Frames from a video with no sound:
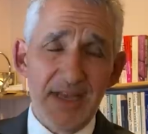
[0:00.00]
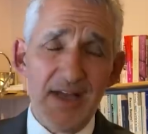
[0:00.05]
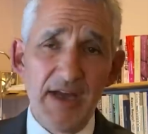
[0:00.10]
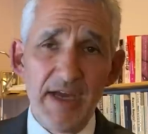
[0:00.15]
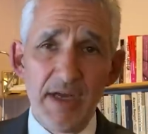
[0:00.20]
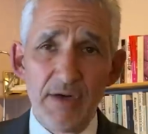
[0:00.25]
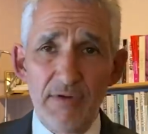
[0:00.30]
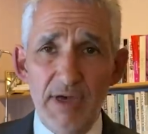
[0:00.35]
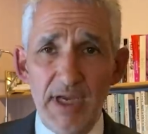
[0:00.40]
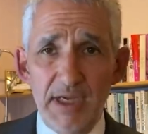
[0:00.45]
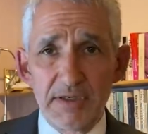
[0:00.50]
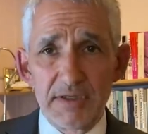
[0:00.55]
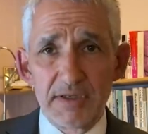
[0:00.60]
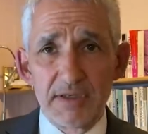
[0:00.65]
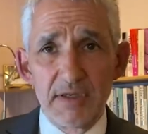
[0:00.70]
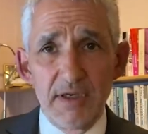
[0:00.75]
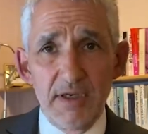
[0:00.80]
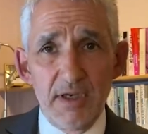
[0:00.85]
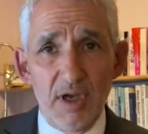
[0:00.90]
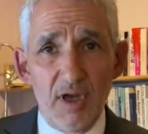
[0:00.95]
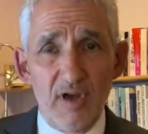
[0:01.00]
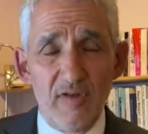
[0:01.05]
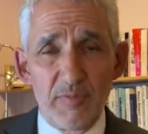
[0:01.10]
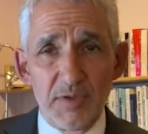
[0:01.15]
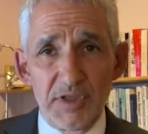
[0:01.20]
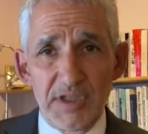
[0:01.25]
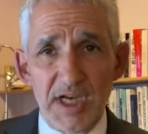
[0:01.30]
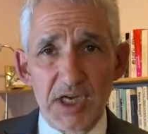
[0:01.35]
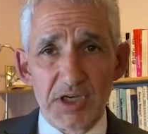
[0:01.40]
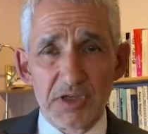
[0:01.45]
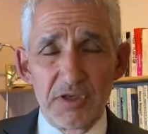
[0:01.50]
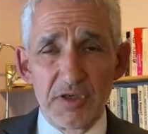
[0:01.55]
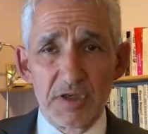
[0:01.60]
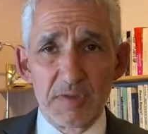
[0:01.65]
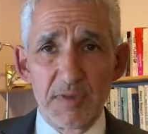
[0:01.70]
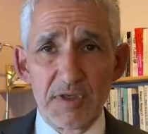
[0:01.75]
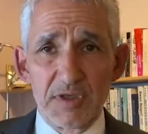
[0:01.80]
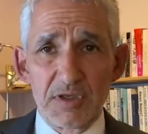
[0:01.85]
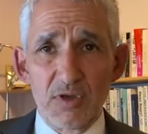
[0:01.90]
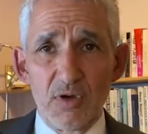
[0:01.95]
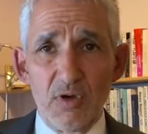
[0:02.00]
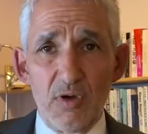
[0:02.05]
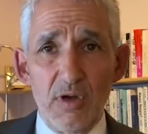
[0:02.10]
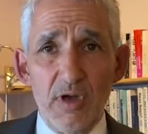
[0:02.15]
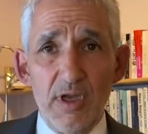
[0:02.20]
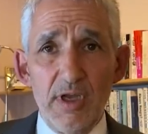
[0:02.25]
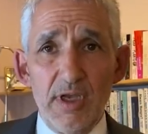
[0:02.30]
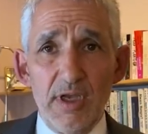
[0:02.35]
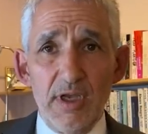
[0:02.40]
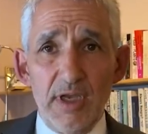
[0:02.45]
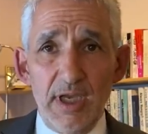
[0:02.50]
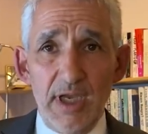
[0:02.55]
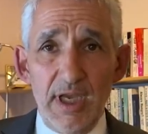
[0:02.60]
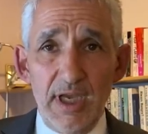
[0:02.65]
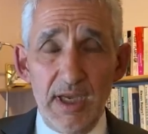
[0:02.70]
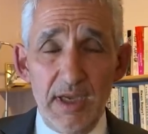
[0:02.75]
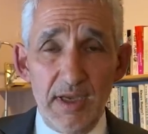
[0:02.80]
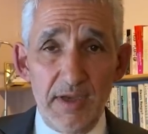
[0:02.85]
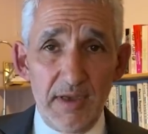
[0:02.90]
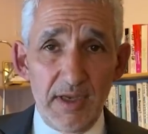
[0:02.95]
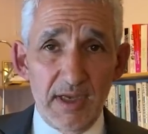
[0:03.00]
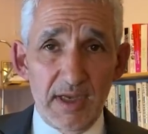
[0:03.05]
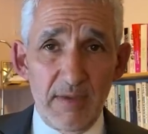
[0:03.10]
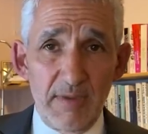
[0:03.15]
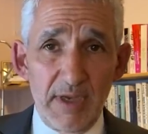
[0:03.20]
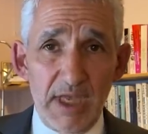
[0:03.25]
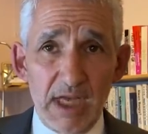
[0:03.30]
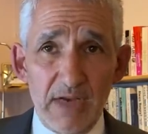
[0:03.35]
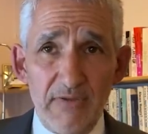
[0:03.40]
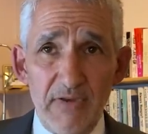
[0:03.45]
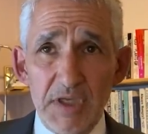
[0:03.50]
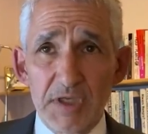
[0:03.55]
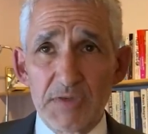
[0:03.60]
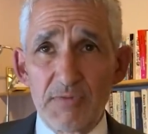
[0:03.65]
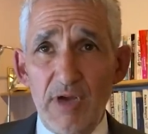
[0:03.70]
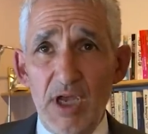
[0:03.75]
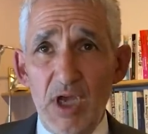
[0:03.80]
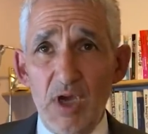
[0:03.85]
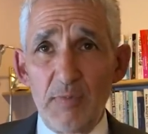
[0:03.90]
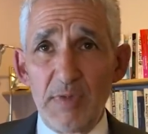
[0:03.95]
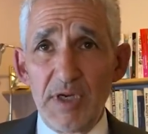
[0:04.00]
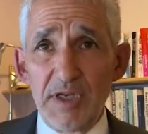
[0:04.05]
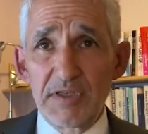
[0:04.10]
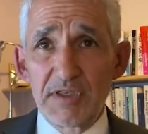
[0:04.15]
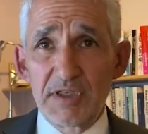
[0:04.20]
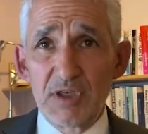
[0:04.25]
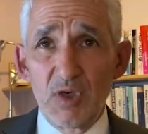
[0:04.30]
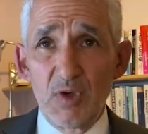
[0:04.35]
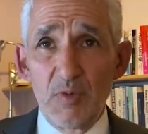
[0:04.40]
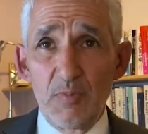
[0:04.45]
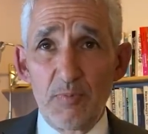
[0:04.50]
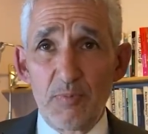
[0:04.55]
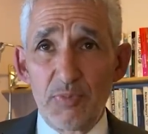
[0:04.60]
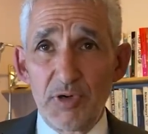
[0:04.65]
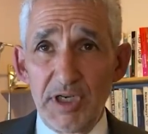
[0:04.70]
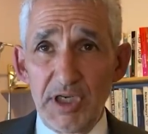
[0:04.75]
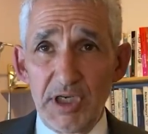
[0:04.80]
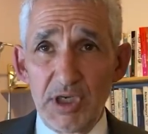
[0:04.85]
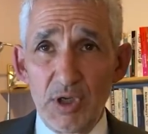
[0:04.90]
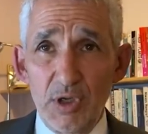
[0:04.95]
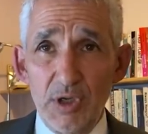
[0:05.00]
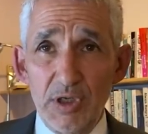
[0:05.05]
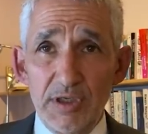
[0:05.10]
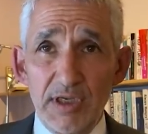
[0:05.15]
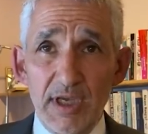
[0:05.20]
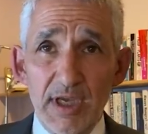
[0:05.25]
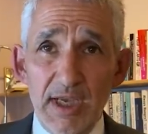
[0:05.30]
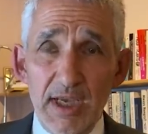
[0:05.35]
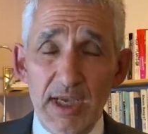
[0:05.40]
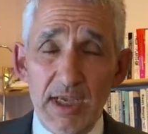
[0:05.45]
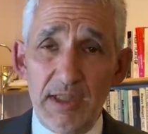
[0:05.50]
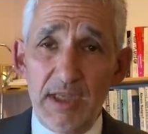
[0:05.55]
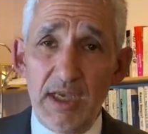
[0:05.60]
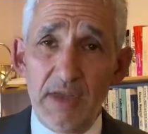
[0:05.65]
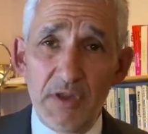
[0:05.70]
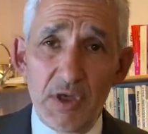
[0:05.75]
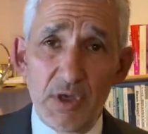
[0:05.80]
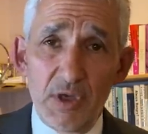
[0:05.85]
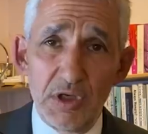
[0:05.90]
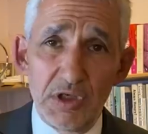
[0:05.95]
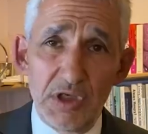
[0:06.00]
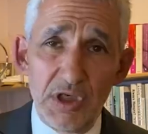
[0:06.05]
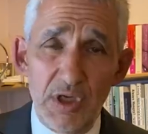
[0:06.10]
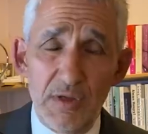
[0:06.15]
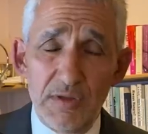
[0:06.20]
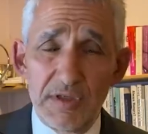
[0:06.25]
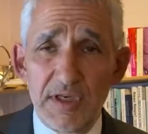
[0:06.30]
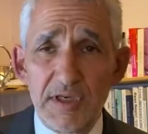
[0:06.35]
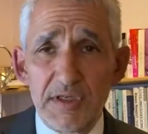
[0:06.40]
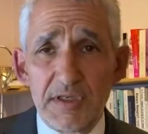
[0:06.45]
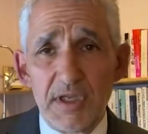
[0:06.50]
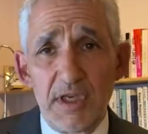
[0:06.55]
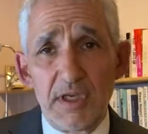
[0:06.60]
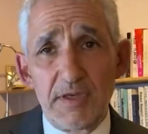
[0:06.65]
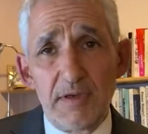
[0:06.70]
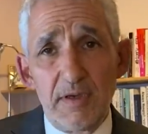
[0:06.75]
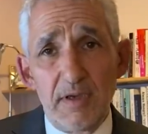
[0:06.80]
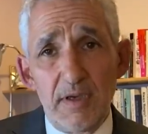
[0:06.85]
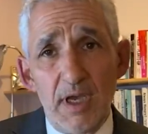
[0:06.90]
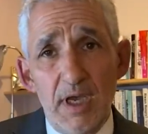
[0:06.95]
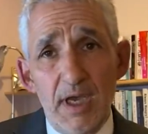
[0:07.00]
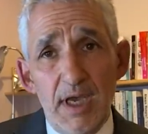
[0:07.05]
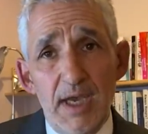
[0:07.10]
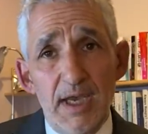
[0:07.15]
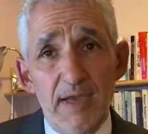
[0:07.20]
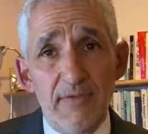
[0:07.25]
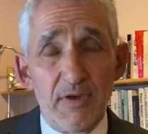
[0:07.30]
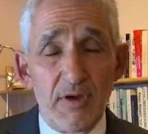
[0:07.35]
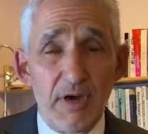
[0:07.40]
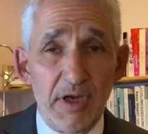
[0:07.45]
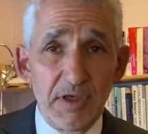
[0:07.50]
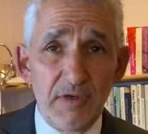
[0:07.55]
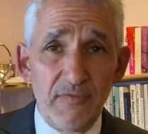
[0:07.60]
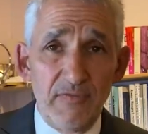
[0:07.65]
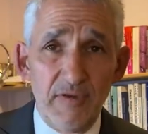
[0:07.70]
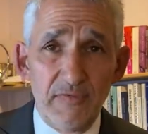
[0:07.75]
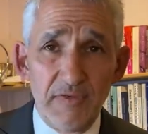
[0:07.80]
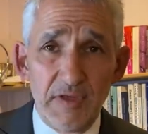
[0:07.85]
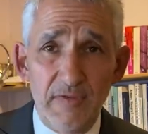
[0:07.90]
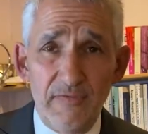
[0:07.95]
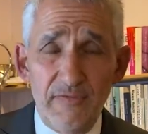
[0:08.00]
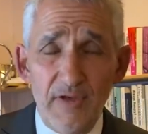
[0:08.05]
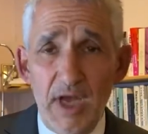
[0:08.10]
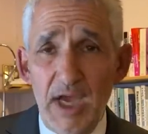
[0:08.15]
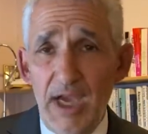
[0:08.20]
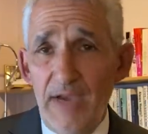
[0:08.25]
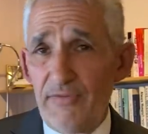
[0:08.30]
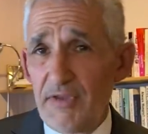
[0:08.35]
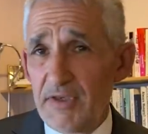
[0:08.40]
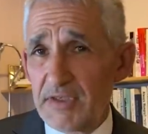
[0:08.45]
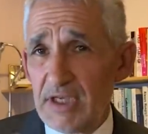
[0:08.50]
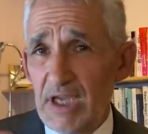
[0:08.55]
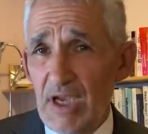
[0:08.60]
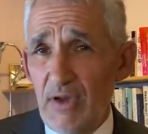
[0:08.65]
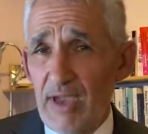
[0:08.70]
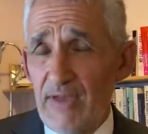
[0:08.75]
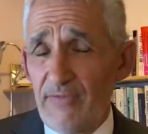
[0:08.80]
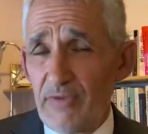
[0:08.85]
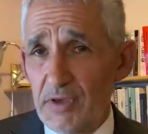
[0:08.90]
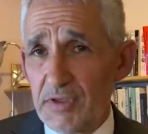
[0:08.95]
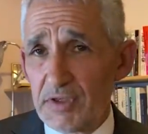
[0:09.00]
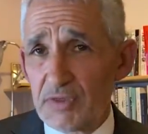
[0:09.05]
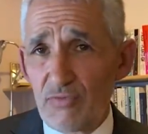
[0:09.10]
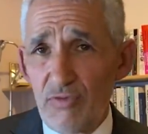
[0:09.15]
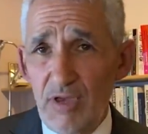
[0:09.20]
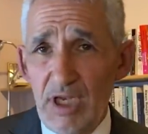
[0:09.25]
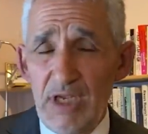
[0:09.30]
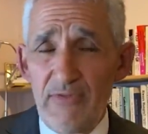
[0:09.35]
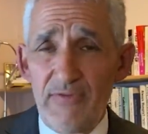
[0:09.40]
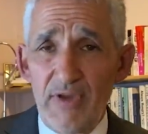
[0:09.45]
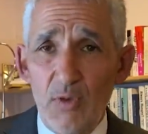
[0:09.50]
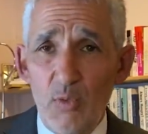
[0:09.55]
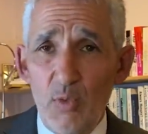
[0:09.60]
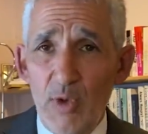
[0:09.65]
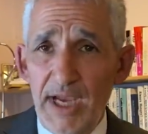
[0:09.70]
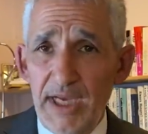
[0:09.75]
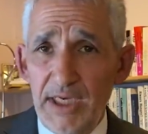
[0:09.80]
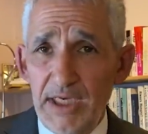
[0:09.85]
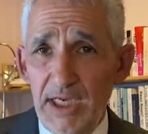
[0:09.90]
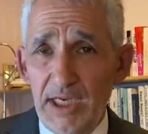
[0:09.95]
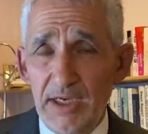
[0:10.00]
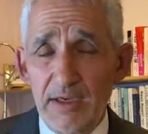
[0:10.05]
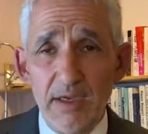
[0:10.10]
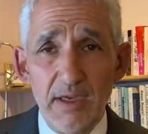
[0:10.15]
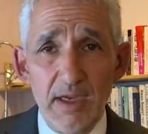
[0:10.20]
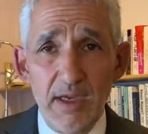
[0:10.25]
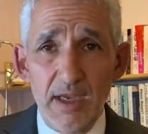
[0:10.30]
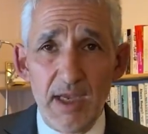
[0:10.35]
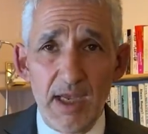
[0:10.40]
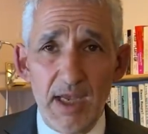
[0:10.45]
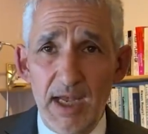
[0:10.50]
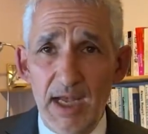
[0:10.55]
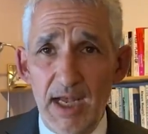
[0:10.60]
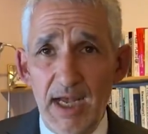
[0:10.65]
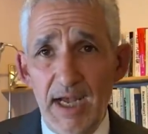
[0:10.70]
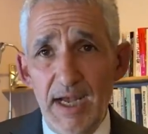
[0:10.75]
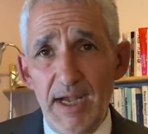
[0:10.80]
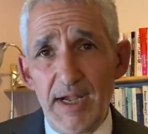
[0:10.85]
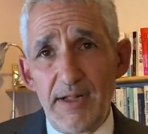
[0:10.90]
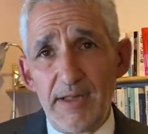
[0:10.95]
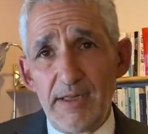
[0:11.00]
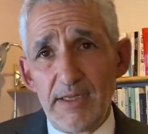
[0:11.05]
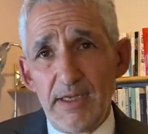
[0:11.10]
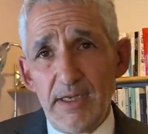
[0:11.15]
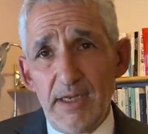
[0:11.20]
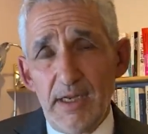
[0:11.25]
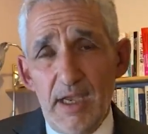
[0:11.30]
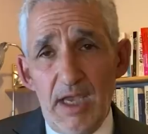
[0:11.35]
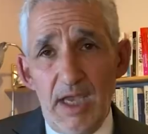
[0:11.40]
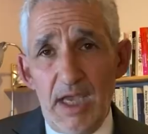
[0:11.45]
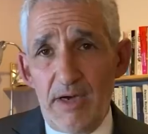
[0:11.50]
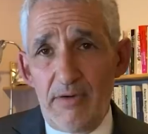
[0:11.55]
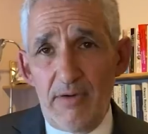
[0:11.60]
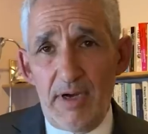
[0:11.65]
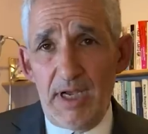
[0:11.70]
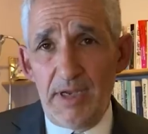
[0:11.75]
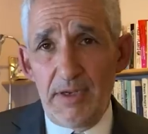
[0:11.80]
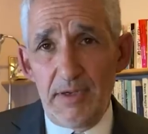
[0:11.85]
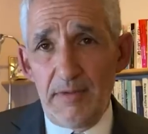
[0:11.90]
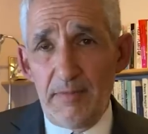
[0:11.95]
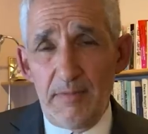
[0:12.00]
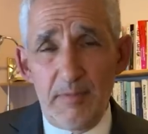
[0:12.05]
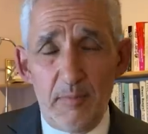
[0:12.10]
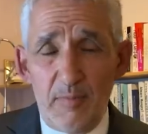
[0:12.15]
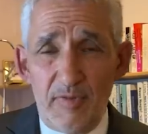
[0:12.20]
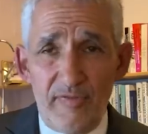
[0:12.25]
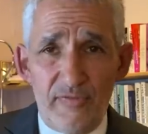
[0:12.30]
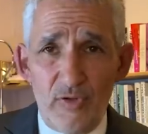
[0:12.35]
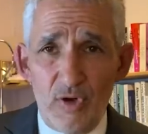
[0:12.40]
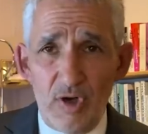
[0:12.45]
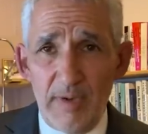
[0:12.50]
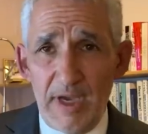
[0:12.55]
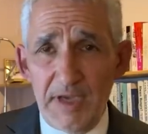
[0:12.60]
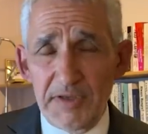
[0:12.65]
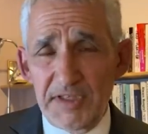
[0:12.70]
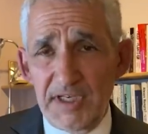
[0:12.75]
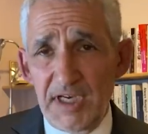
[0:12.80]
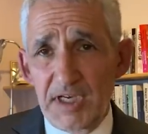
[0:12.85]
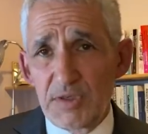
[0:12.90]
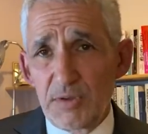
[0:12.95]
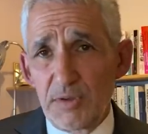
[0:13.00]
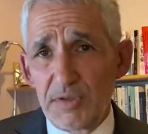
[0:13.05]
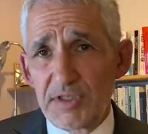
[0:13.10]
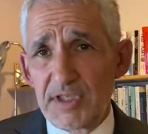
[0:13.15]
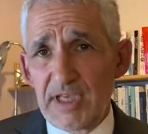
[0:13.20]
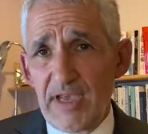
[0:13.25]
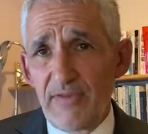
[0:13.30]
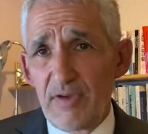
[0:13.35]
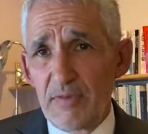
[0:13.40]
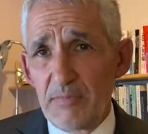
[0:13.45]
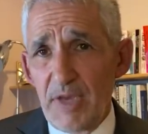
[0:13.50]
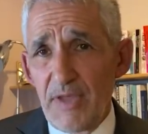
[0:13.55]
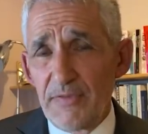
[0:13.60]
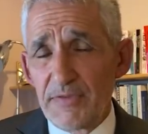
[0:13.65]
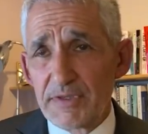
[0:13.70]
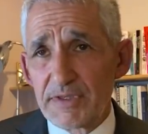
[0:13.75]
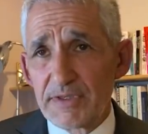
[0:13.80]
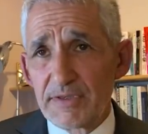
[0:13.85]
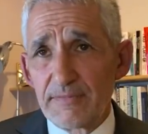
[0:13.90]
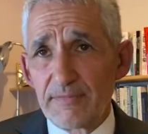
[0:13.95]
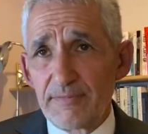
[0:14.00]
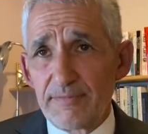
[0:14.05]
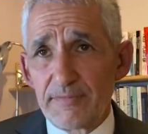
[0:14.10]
high rates of protection as we saw coming out of Israel, but it's still pretty good. The other good news is that if you're under 55, there's no evidence really of it waning at around before about 6 or 7 months.